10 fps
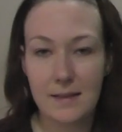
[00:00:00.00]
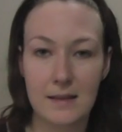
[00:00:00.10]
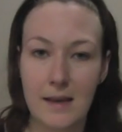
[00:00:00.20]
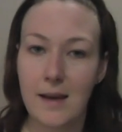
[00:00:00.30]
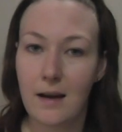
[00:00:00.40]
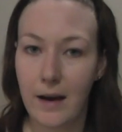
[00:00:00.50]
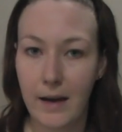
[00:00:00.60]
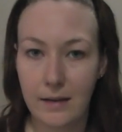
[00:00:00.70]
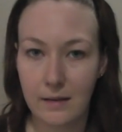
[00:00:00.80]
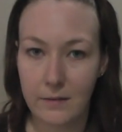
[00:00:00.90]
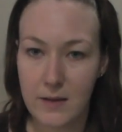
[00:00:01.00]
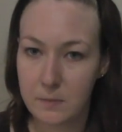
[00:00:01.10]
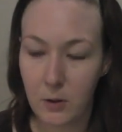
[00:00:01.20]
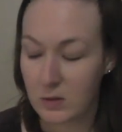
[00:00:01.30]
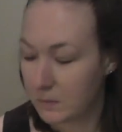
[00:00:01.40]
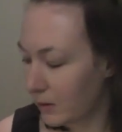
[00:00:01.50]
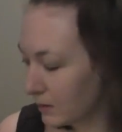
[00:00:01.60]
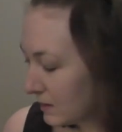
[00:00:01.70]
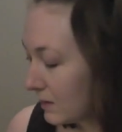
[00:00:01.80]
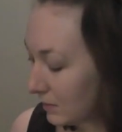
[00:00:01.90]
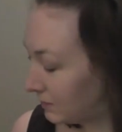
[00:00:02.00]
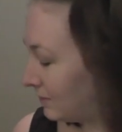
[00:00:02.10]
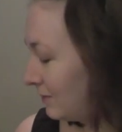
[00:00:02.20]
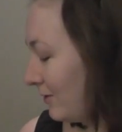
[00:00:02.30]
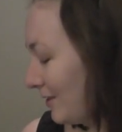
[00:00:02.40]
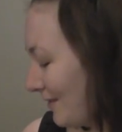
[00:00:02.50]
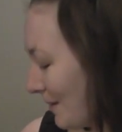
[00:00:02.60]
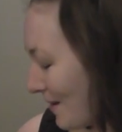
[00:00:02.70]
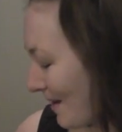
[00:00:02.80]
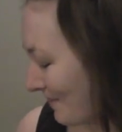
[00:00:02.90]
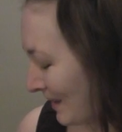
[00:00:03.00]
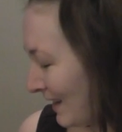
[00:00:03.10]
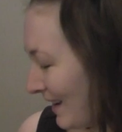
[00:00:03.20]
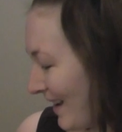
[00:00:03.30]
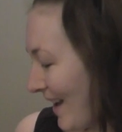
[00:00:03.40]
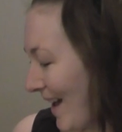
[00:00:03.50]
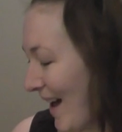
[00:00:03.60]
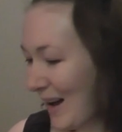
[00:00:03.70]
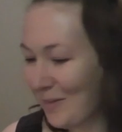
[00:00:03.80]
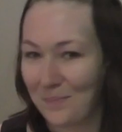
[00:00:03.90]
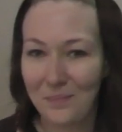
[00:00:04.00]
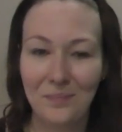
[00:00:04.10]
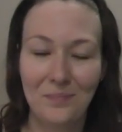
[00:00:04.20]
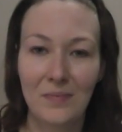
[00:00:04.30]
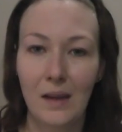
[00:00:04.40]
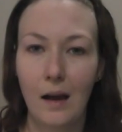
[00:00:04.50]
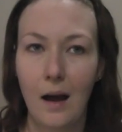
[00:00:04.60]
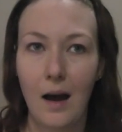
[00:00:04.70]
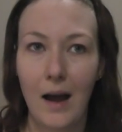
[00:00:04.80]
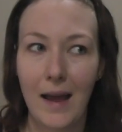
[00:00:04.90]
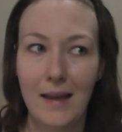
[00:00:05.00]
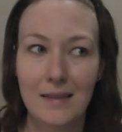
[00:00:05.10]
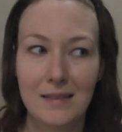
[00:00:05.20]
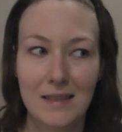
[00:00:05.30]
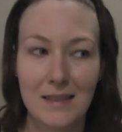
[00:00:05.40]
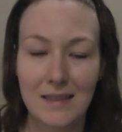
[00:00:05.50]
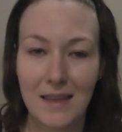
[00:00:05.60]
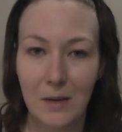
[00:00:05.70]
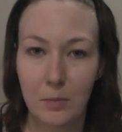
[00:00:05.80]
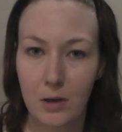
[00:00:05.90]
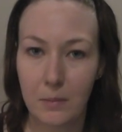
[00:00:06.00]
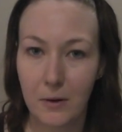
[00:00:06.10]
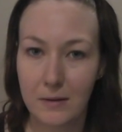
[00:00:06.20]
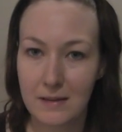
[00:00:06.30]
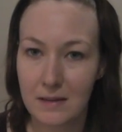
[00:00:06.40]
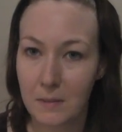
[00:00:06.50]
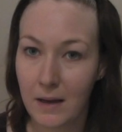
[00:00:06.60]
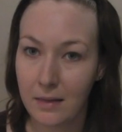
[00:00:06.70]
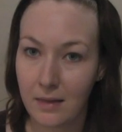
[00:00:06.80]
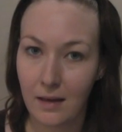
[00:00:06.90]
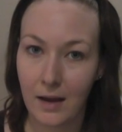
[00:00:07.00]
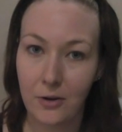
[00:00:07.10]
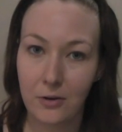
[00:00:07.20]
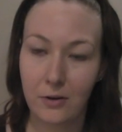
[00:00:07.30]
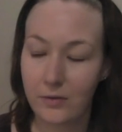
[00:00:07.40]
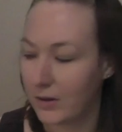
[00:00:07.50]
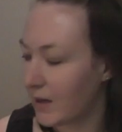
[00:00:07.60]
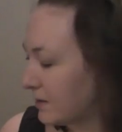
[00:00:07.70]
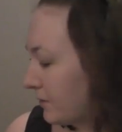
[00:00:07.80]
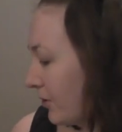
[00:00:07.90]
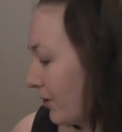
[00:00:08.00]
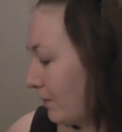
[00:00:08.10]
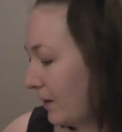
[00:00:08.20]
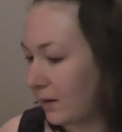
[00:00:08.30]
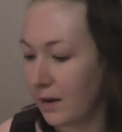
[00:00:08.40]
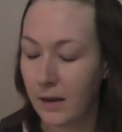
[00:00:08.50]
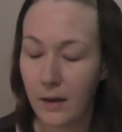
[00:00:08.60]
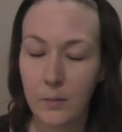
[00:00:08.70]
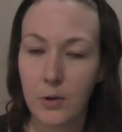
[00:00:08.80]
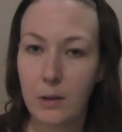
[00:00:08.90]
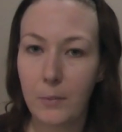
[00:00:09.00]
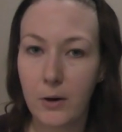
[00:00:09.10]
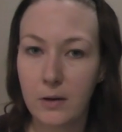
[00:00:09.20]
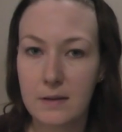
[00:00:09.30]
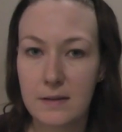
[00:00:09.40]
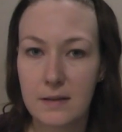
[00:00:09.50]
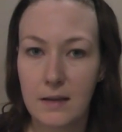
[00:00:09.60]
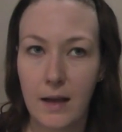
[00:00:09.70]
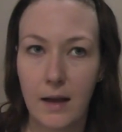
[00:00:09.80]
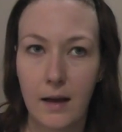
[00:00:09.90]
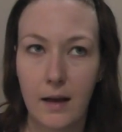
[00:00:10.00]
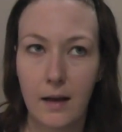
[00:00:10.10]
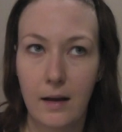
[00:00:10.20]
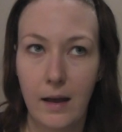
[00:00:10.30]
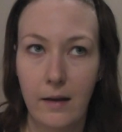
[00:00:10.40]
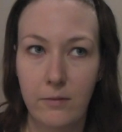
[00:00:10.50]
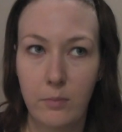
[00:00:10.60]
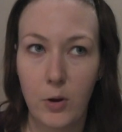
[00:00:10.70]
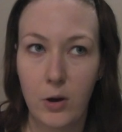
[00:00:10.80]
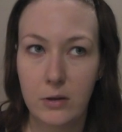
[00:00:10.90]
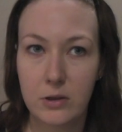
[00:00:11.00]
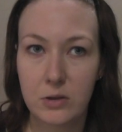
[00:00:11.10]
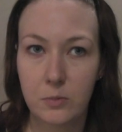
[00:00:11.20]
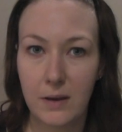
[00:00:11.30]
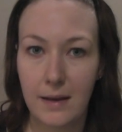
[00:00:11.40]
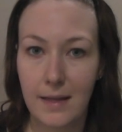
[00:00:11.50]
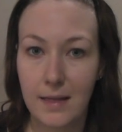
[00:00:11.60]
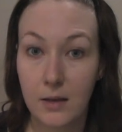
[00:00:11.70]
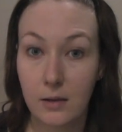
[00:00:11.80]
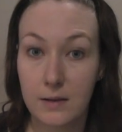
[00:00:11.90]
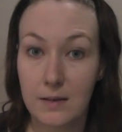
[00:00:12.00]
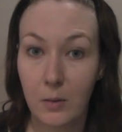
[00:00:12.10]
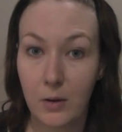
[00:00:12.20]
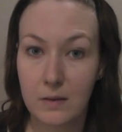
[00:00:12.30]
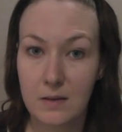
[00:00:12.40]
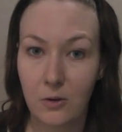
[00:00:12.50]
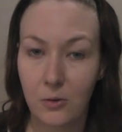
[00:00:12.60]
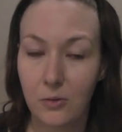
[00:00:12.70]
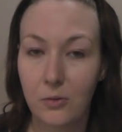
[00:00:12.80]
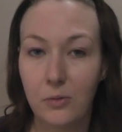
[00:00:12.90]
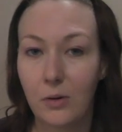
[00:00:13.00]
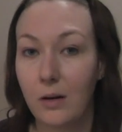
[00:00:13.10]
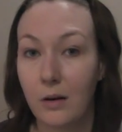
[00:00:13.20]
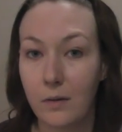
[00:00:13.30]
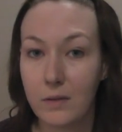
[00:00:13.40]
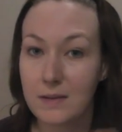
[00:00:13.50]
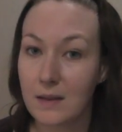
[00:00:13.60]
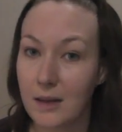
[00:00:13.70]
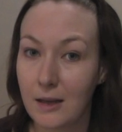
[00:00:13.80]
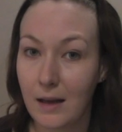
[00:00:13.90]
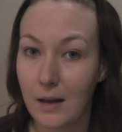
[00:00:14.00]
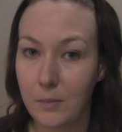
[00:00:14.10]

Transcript: is the I Love This box for November. I didn't get a beauty box this month. I don't know if you guys have heard, but Beauty Box have merged with Glossy Box, who obviously